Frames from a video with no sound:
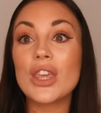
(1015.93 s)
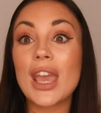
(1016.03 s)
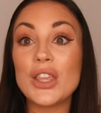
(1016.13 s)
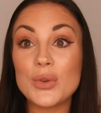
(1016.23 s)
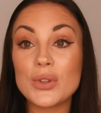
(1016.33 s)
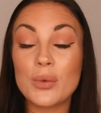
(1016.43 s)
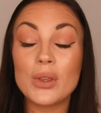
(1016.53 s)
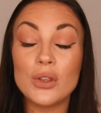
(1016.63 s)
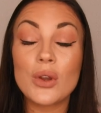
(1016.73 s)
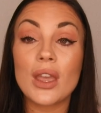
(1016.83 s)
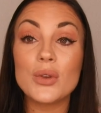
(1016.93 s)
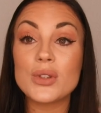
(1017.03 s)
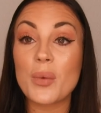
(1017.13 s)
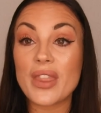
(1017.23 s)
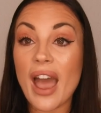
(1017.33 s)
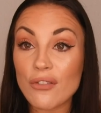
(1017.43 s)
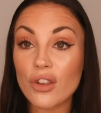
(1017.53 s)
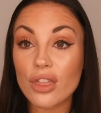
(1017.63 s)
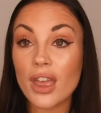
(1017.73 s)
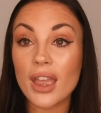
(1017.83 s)
can use it with
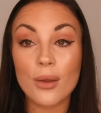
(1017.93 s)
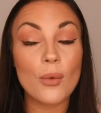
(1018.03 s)
everything.